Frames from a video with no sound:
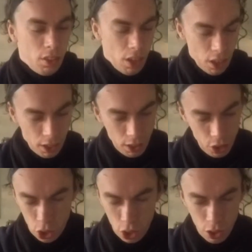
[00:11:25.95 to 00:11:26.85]
I'm
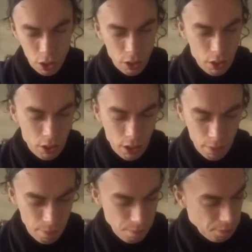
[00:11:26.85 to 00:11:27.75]
sure
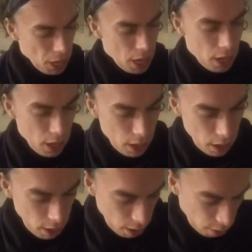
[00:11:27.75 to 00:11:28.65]

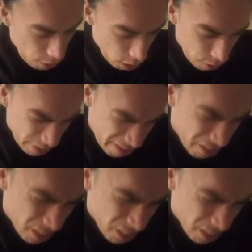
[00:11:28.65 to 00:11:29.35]
if you are